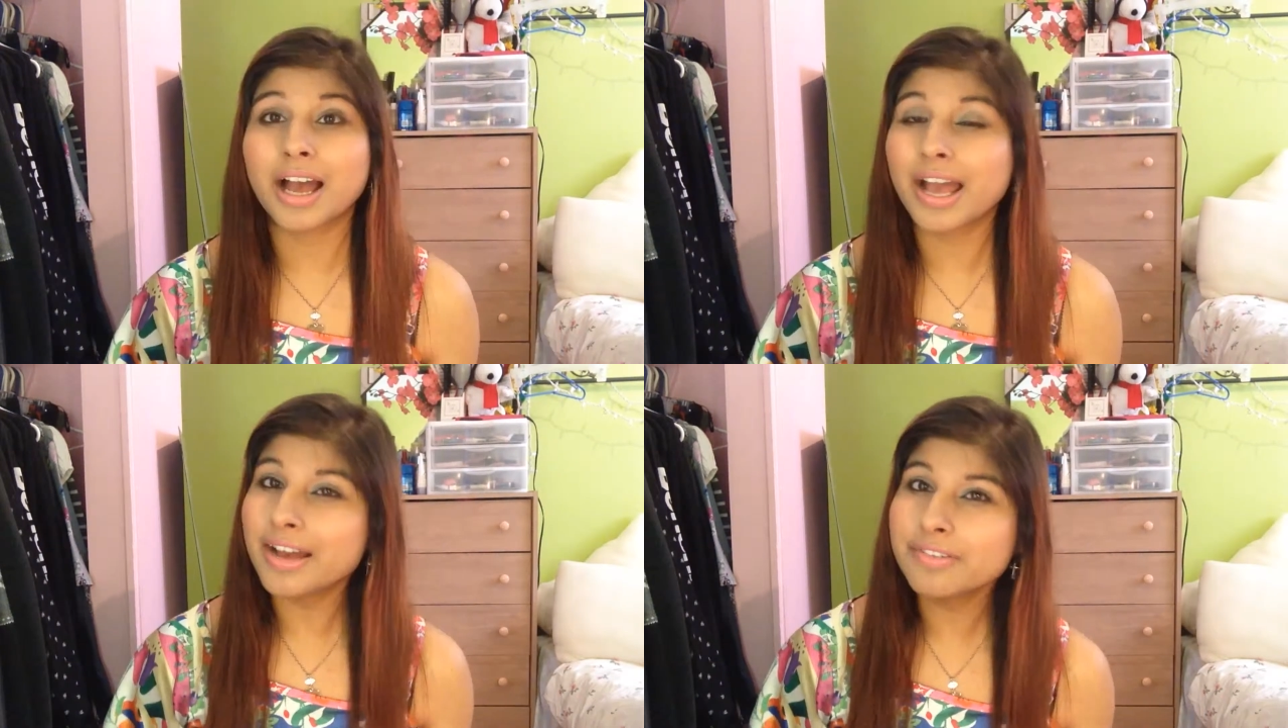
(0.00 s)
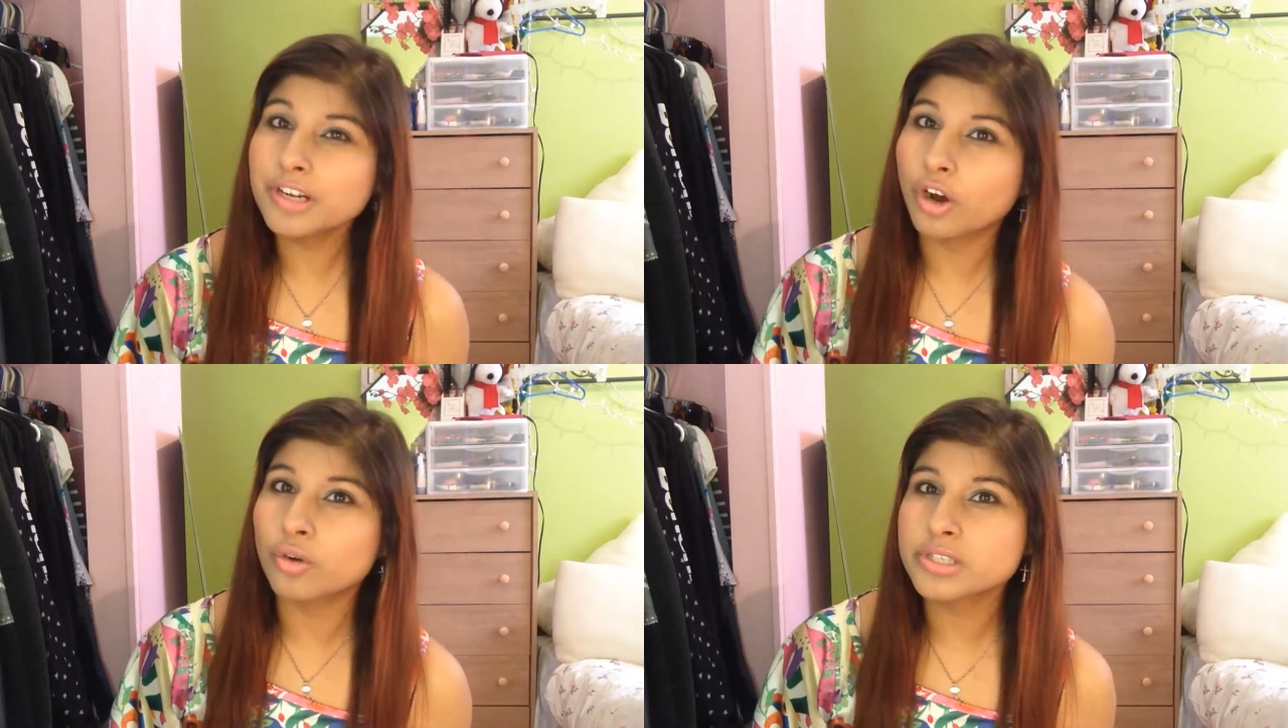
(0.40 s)
I haven't
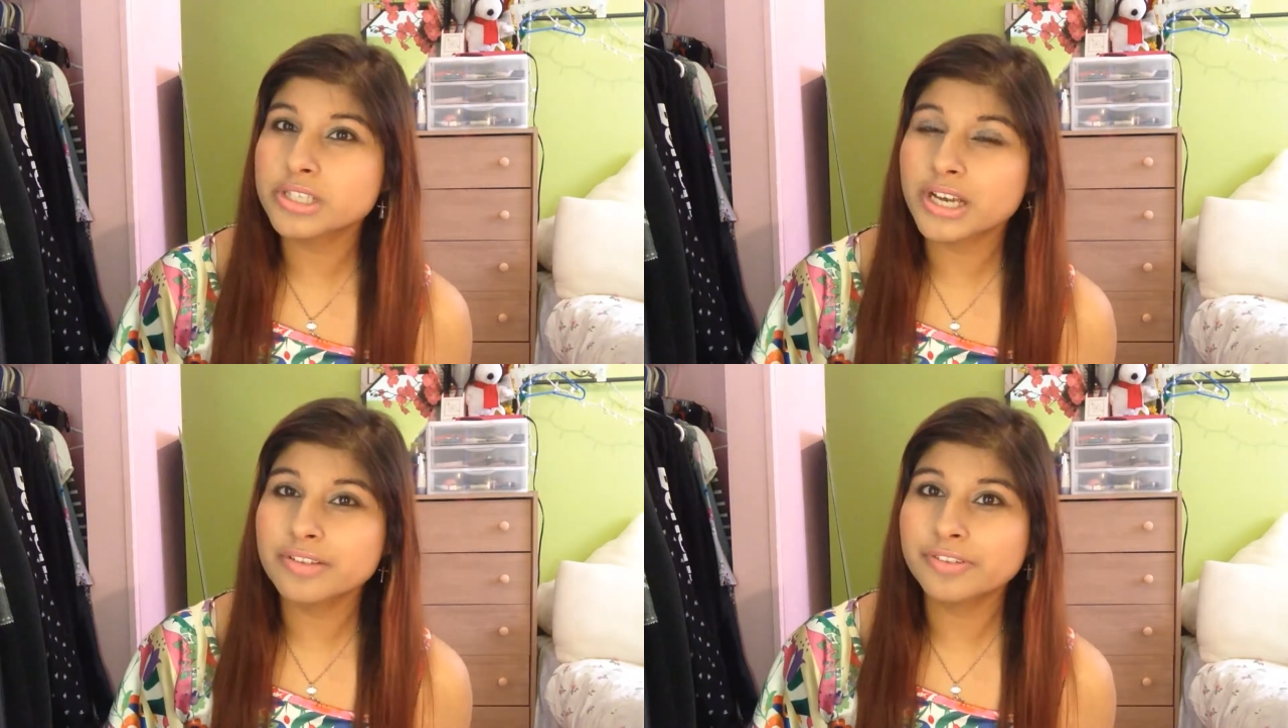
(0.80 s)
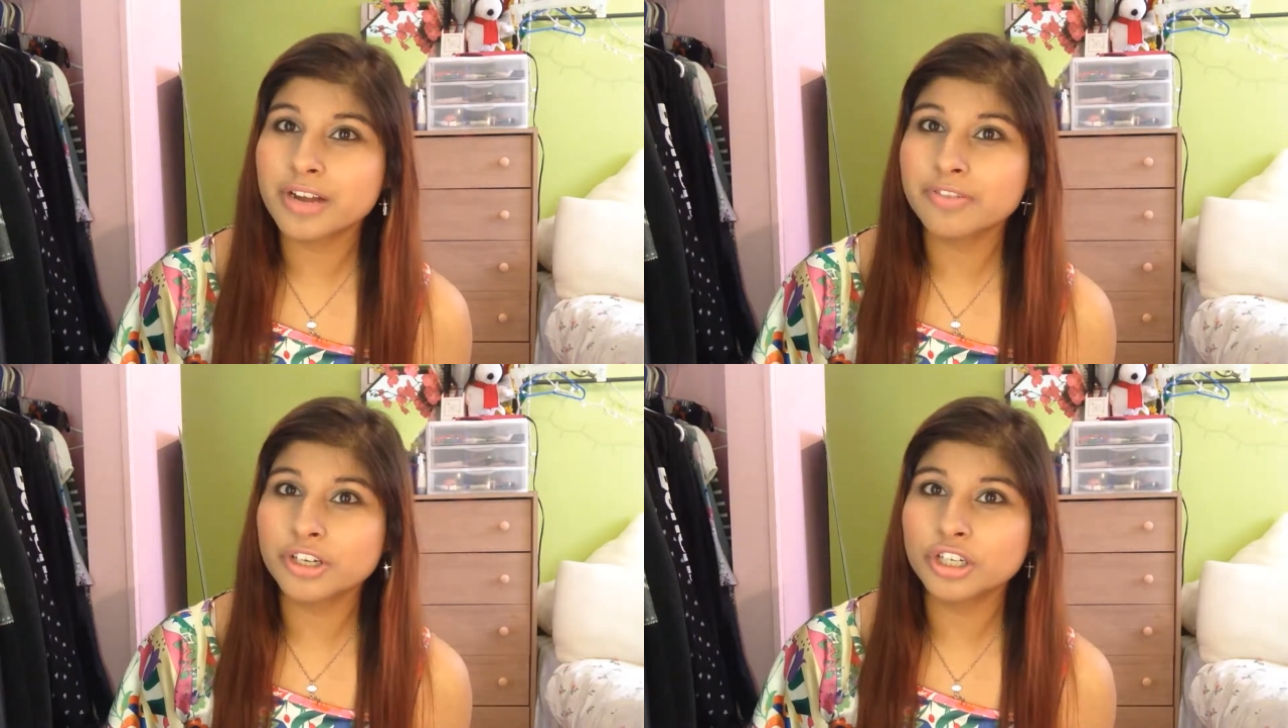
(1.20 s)
owned a ton of
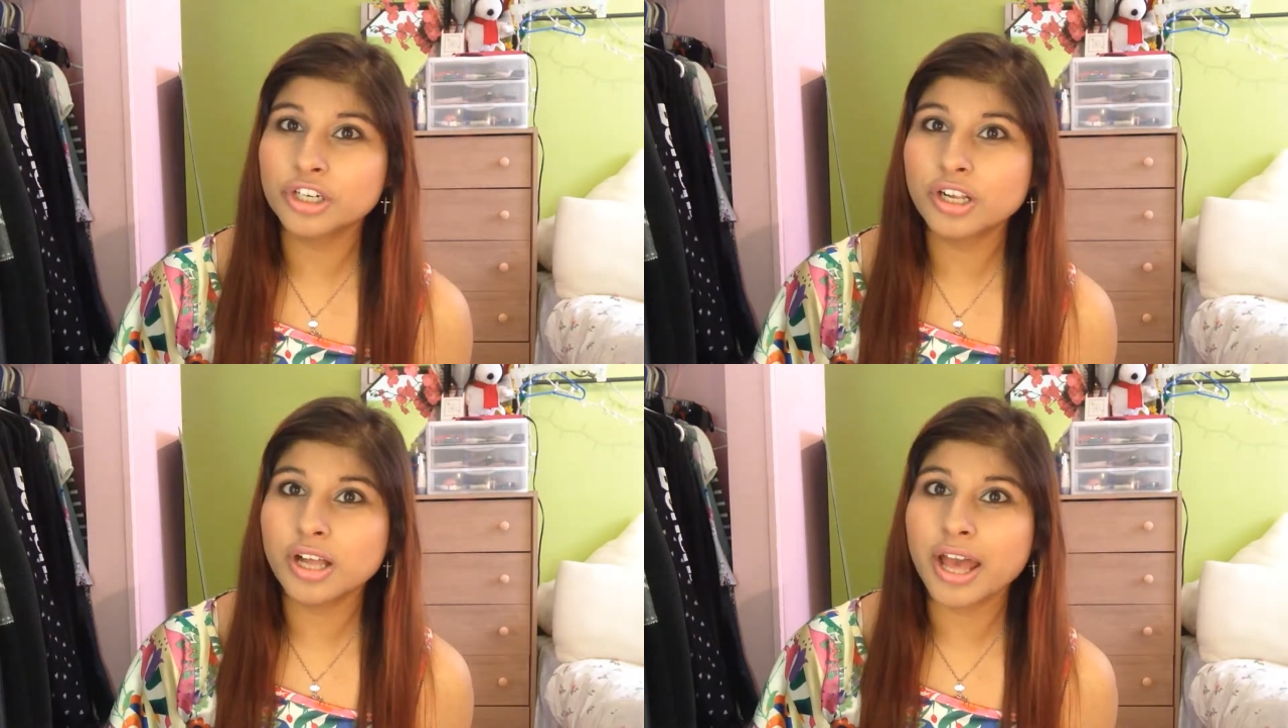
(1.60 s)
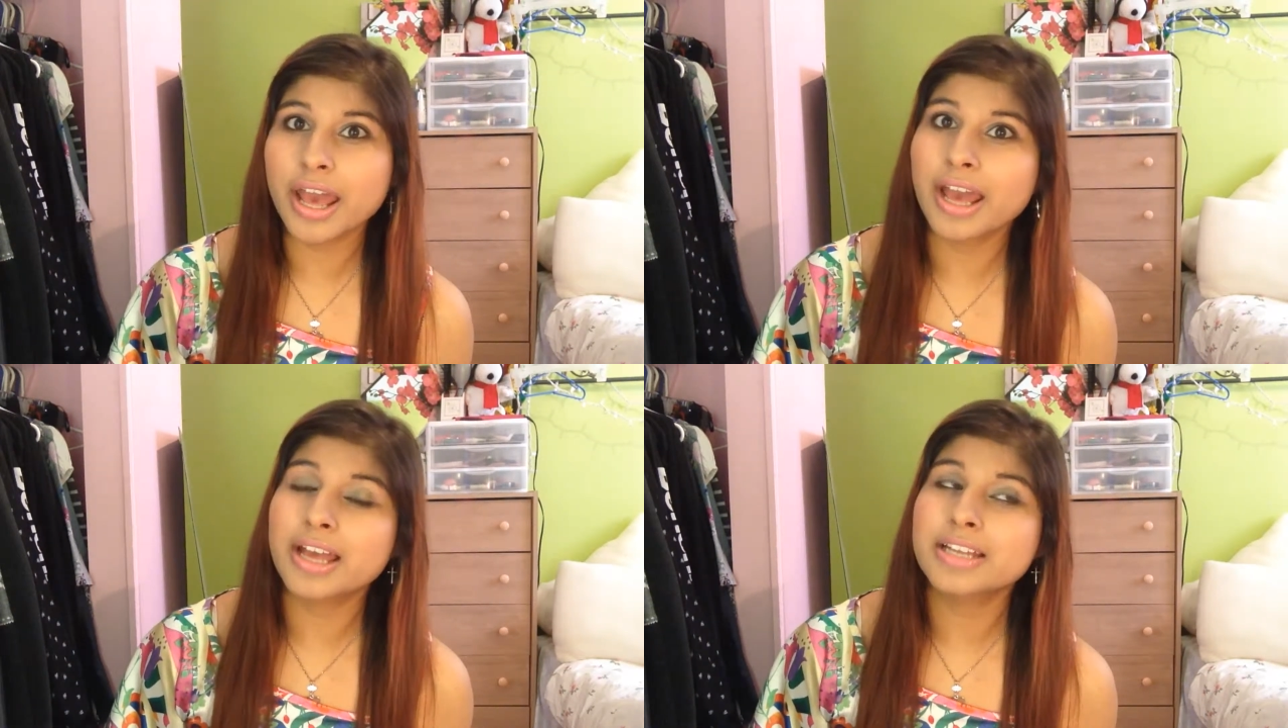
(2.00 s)
CoverGirl,
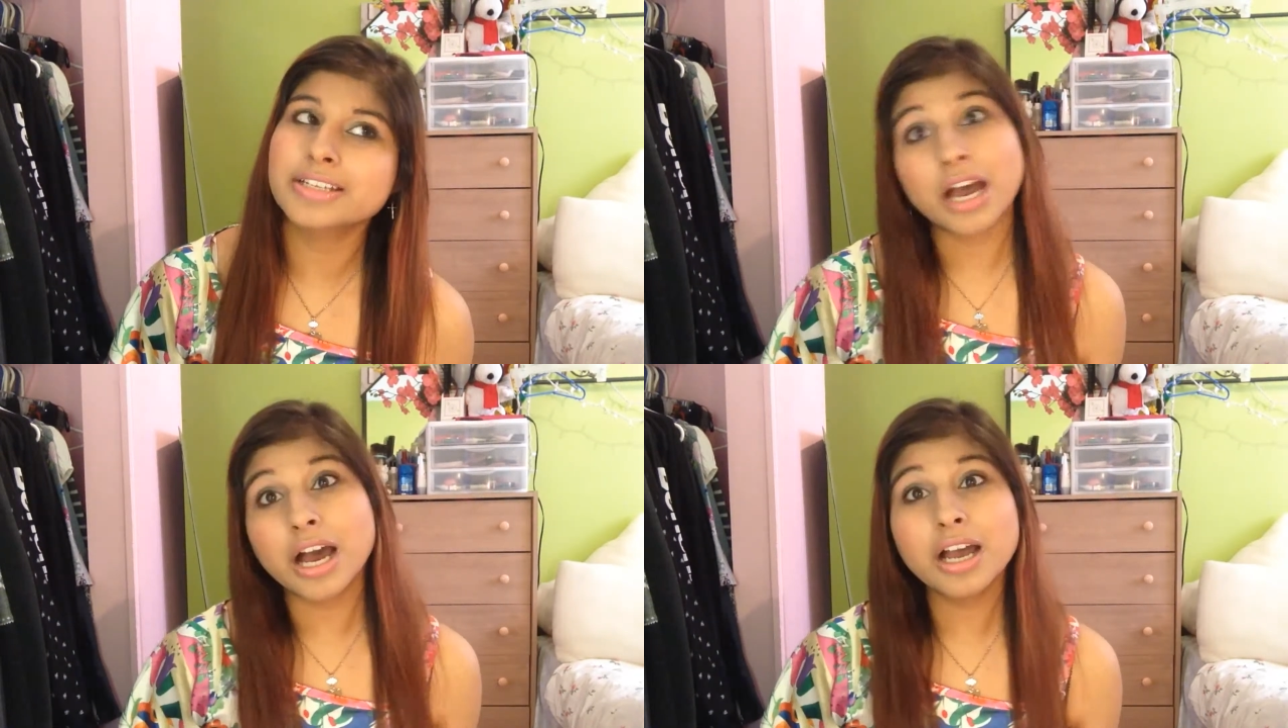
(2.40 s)
and